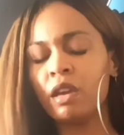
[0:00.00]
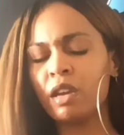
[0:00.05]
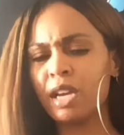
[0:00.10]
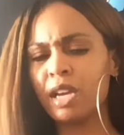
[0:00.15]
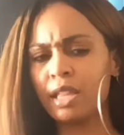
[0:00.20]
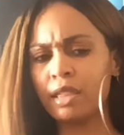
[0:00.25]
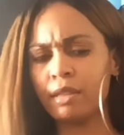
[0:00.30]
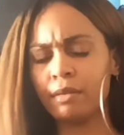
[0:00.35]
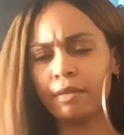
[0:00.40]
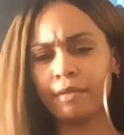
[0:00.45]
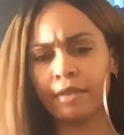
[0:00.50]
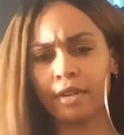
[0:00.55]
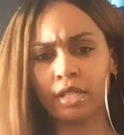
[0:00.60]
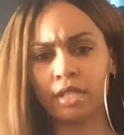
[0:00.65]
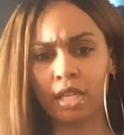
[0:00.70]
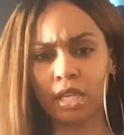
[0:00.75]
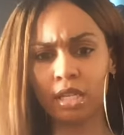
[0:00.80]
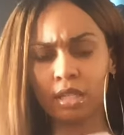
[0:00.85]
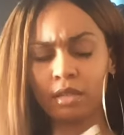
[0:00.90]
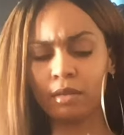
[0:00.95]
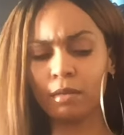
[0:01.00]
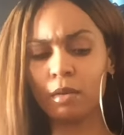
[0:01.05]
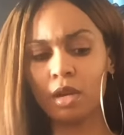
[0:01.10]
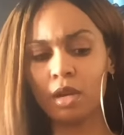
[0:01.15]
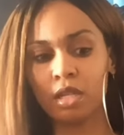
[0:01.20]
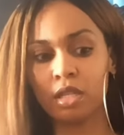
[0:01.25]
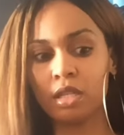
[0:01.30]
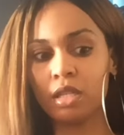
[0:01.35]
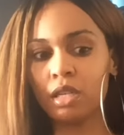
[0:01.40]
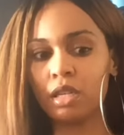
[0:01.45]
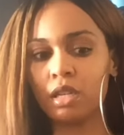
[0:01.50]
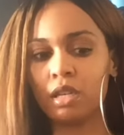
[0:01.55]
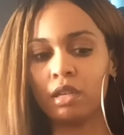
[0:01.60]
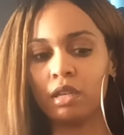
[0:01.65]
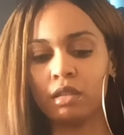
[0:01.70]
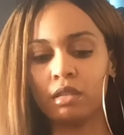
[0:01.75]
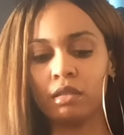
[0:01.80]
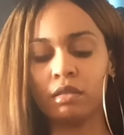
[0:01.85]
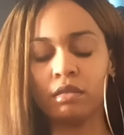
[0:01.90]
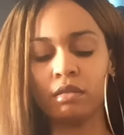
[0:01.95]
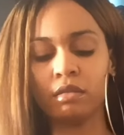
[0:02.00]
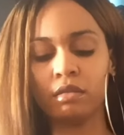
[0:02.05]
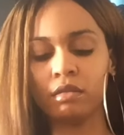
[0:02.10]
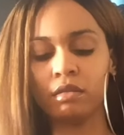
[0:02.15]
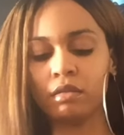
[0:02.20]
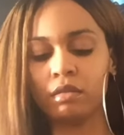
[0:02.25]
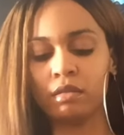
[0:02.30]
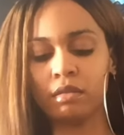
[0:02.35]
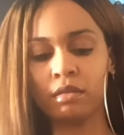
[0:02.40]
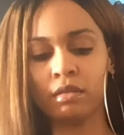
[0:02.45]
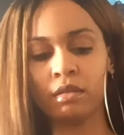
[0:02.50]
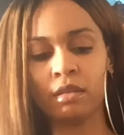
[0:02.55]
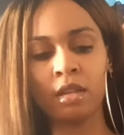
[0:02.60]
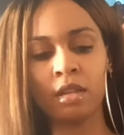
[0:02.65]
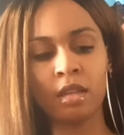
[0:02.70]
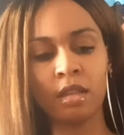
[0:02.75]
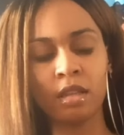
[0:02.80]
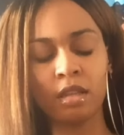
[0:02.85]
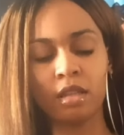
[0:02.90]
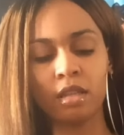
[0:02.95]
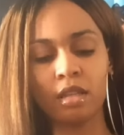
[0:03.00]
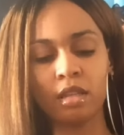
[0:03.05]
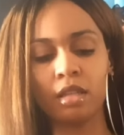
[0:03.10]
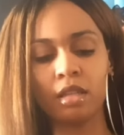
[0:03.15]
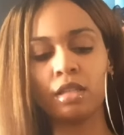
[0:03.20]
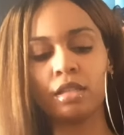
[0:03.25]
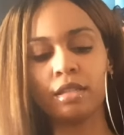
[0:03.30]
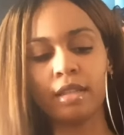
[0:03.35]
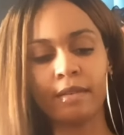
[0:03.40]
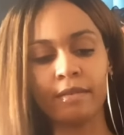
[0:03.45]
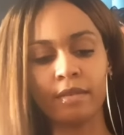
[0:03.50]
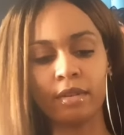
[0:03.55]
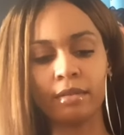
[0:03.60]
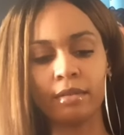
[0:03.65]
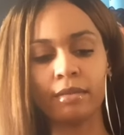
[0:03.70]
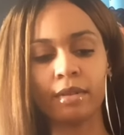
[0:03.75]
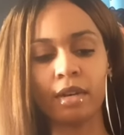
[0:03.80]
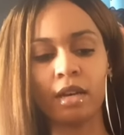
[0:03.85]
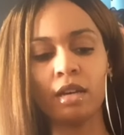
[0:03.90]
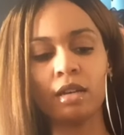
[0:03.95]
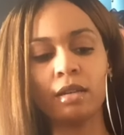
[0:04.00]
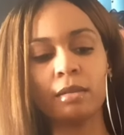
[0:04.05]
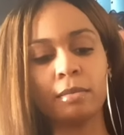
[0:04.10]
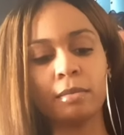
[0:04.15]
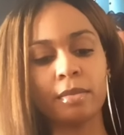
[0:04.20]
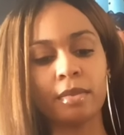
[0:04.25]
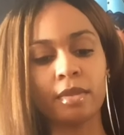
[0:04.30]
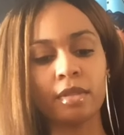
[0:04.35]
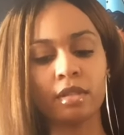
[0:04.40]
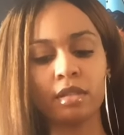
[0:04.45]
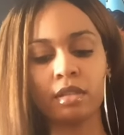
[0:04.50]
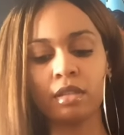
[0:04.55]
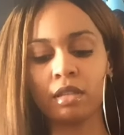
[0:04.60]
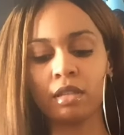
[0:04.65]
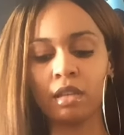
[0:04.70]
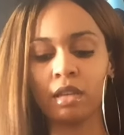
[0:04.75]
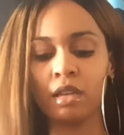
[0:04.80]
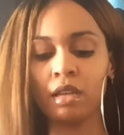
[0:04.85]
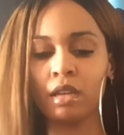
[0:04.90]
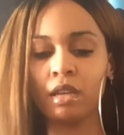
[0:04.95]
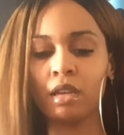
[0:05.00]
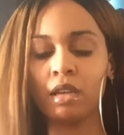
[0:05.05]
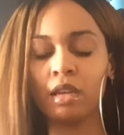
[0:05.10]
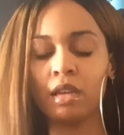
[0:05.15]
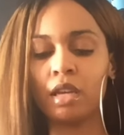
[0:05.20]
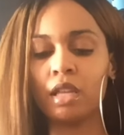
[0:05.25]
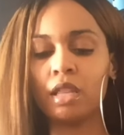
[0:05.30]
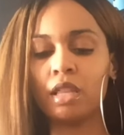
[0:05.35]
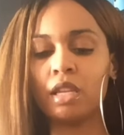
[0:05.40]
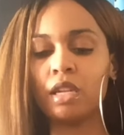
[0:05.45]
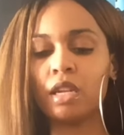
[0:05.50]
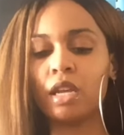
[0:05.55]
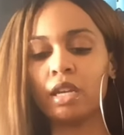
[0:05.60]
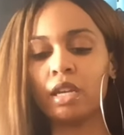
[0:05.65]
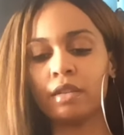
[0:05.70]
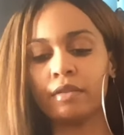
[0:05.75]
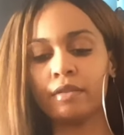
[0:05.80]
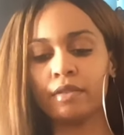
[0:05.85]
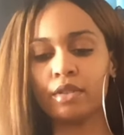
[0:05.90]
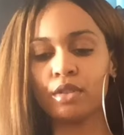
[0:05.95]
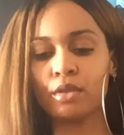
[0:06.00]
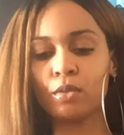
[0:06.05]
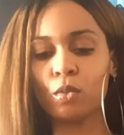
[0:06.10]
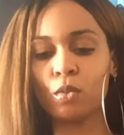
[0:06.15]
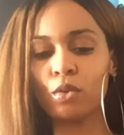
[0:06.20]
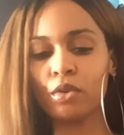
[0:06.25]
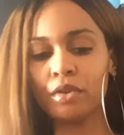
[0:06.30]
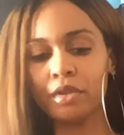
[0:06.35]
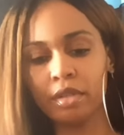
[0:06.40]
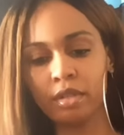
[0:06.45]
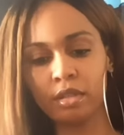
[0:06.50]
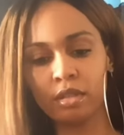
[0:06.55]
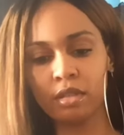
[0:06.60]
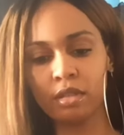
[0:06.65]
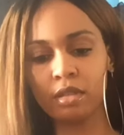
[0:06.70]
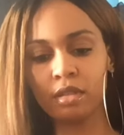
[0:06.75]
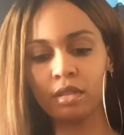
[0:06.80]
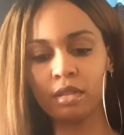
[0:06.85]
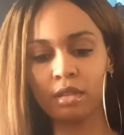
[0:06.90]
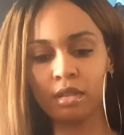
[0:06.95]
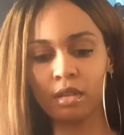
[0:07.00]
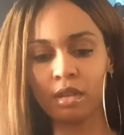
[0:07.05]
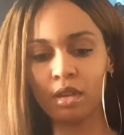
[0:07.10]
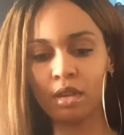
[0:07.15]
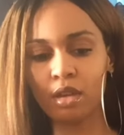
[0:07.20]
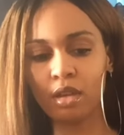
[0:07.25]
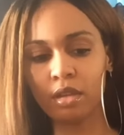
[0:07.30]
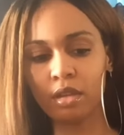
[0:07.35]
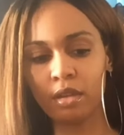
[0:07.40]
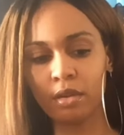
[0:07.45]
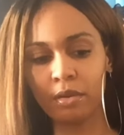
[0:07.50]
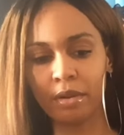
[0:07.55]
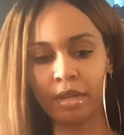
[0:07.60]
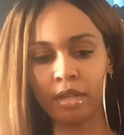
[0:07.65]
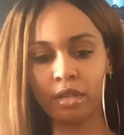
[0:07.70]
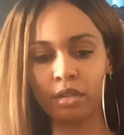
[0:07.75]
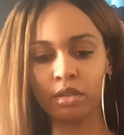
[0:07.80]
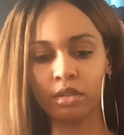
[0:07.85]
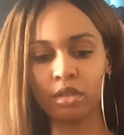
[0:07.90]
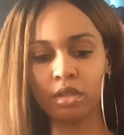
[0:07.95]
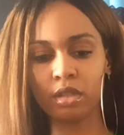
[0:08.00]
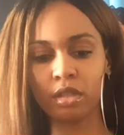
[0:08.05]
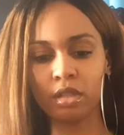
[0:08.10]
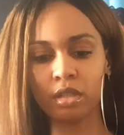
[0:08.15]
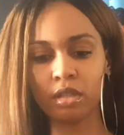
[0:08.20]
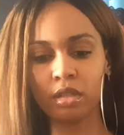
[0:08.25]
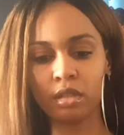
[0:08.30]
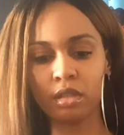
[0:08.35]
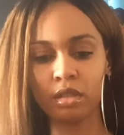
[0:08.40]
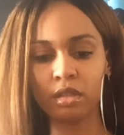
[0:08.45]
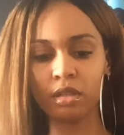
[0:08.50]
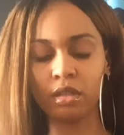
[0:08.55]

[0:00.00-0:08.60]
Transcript: Got the reverse Ace of Wands again, the Seven of Cups, and the Knight of Swords. Your energy.